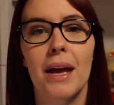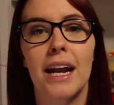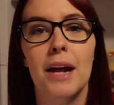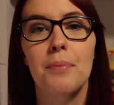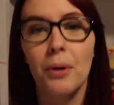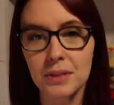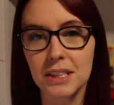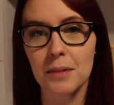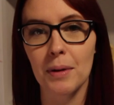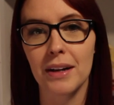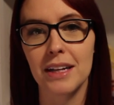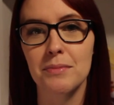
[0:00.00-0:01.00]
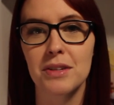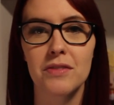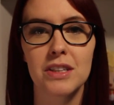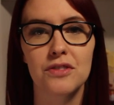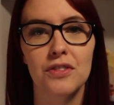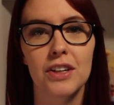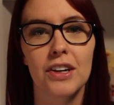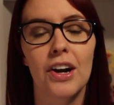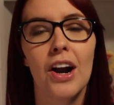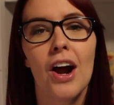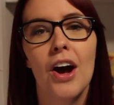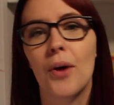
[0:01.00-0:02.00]
and I posted about MTV's
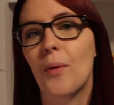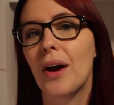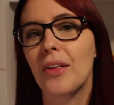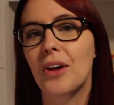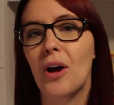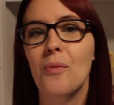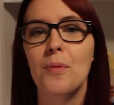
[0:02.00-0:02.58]
Fear a while ago,